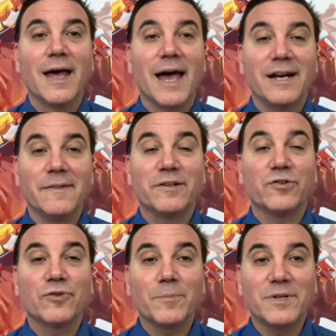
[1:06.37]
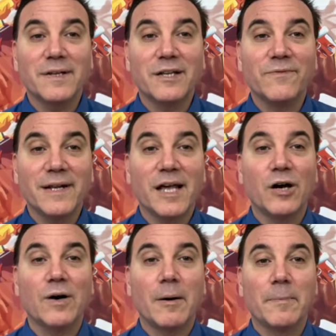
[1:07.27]
And in the description in this
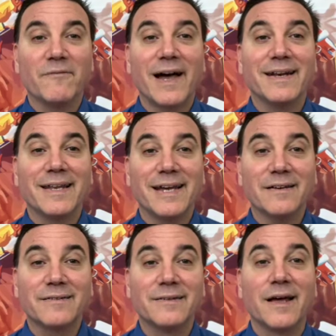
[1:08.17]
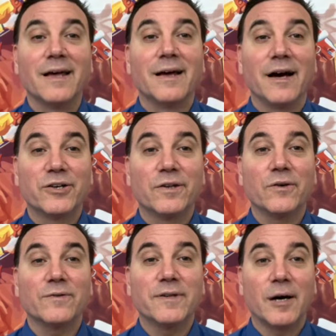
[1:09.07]
video, I'll provide links to
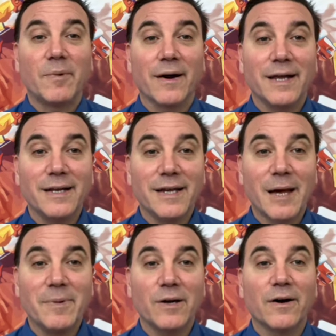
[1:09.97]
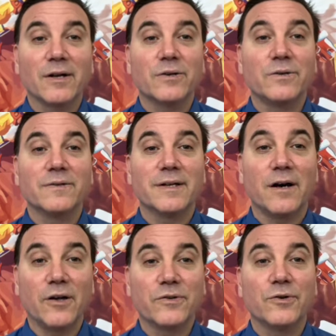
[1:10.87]
those Del Mar handicapping articles and
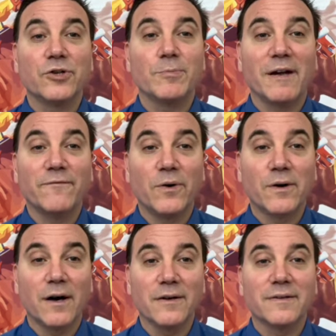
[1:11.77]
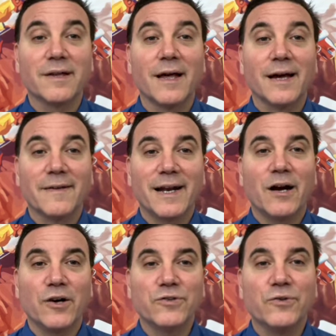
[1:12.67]
also to my full cards. Then I
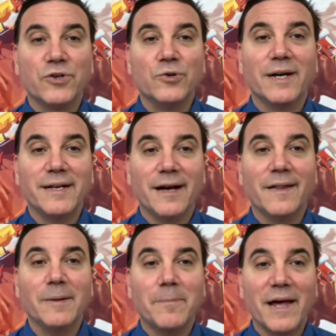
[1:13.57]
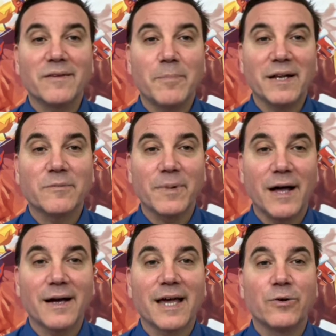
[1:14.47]
also do a daily best bets
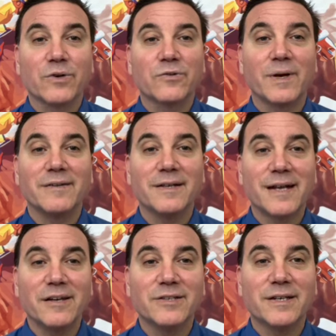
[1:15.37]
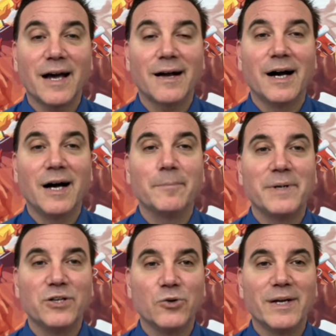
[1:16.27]
blog at horseracingnation.com.
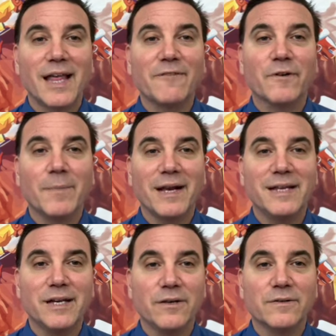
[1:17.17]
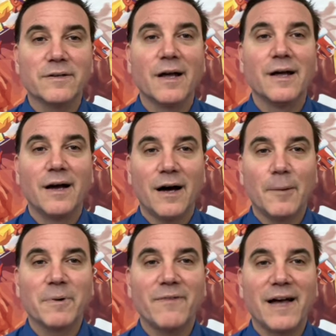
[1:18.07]
Been doing that for many years.
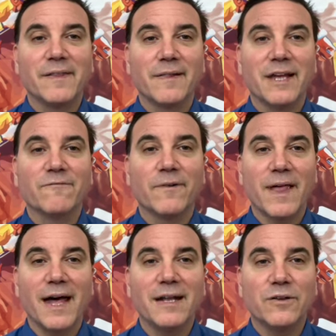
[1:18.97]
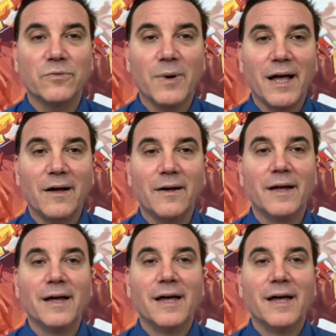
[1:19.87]
I'll provide the link for that as well.